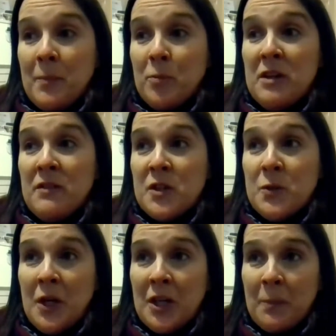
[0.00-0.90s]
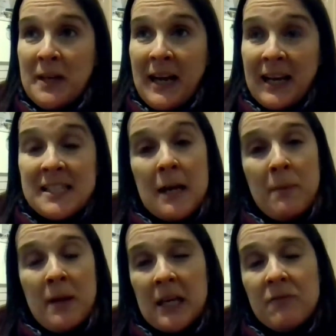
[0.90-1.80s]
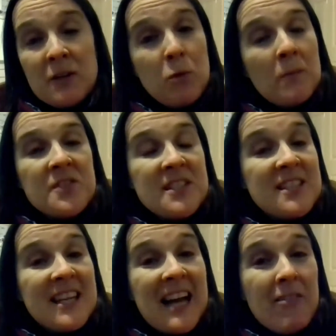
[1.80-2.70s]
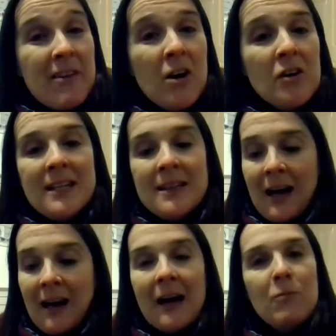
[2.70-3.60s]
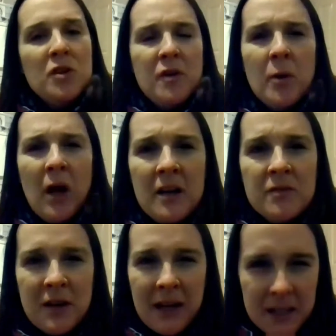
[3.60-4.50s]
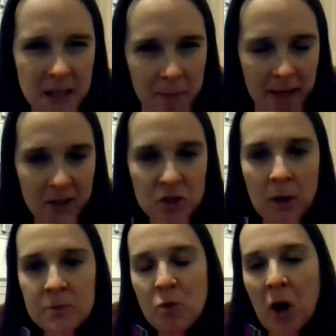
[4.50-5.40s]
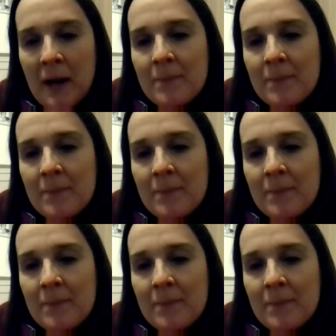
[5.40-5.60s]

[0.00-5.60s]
previous work had been academic, if I'd wanted to carry on in that, I would have applied for academic jobs, right?